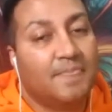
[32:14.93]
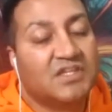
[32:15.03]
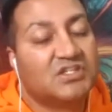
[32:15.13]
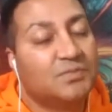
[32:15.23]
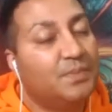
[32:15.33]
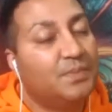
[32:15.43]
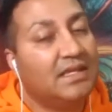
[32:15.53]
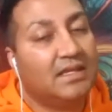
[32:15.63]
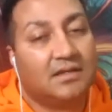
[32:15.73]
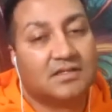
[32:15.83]

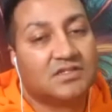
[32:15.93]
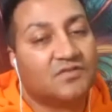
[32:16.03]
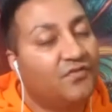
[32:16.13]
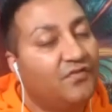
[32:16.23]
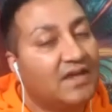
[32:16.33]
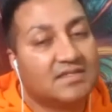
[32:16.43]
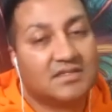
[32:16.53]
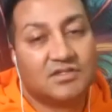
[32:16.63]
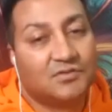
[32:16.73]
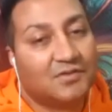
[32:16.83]
spinning as fast
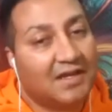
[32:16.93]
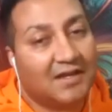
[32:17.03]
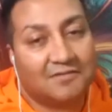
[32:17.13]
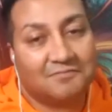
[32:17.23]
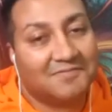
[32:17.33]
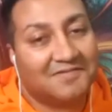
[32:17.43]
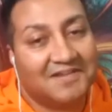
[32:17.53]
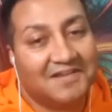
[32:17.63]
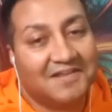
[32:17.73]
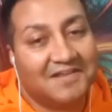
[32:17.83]
as you can,
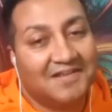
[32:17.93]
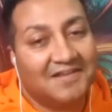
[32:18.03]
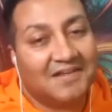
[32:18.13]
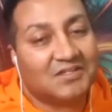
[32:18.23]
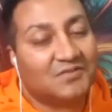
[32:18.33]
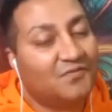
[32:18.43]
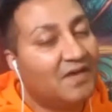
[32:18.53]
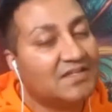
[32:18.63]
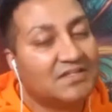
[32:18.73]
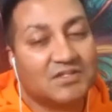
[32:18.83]
as
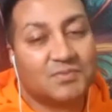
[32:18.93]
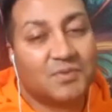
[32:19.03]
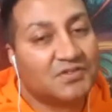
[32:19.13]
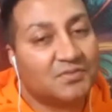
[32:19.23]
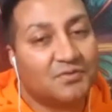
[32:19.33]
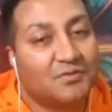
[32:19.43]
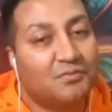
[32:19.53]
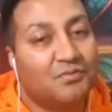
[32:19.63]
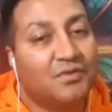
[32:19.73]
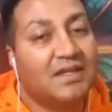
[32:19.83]
fast as possible,
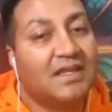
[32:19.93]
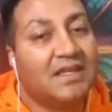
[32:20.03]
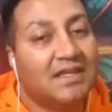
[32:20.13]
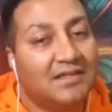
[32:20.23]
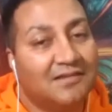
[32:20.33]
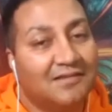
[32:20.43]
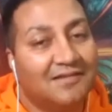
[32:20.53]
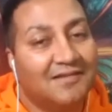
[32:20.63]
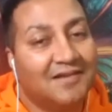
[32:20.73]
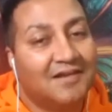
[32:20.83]
bringing in
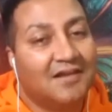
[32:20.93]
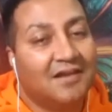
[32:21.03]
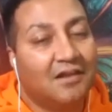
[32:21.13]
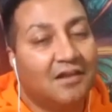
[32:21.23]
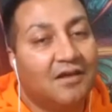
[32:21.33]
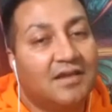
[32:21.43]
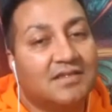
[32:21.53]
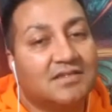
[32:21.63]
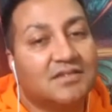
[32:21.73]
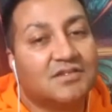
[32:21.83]

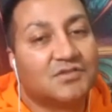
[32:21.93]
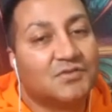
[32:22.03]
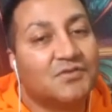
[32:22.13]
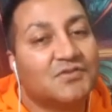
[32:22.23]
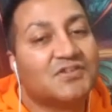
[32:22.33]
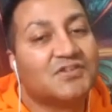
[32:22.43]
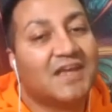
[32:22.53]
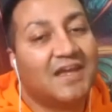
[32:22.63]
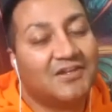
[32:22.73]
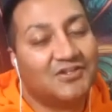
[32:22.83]
light source
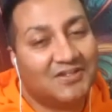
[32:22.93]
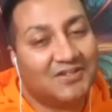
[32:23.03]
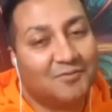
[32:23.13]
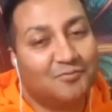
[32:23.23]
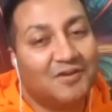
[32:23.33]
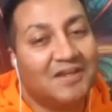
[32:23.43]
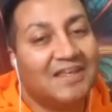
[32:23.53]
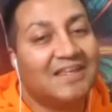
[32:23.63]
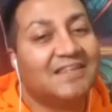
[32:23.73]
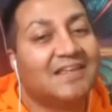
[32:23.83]
energy, bringing
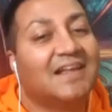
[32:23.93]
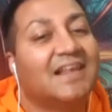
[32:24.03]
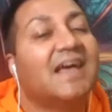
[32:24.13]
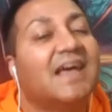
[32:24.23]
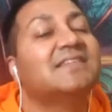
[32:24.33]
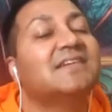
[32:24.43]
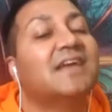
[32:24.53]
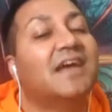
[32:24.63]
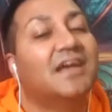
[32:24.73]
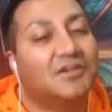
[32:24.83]
in the galactic
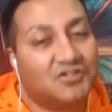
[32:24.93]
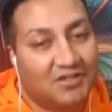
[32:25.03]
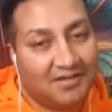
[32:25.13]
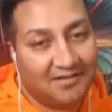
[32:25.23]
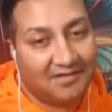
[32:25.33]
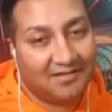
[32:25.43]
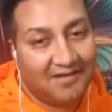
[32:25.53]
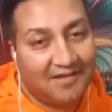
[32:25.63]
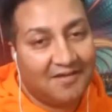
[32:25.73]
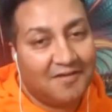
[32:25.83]
energy,
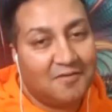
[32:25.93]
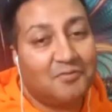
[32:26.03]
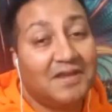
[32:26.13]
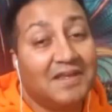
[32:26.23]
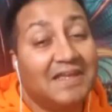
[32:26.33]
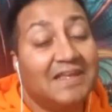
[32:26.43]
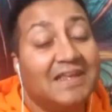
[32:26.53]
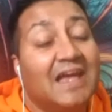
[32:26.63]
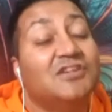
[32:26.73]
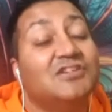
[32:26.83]
bringing in
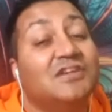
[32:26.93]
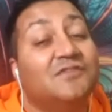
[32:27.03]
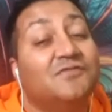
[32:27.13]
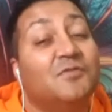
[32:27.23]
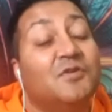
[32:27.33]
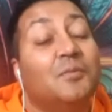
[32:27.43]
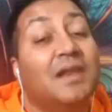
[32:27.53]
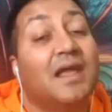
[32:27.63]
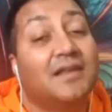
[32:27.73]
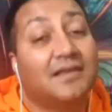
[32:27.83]
energy from your
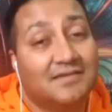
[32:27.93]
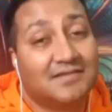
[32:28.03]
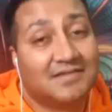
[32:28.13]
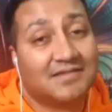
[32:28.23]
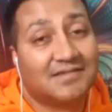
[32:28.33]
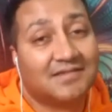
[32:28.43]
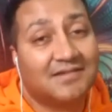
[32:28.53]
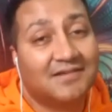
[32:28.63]
planets,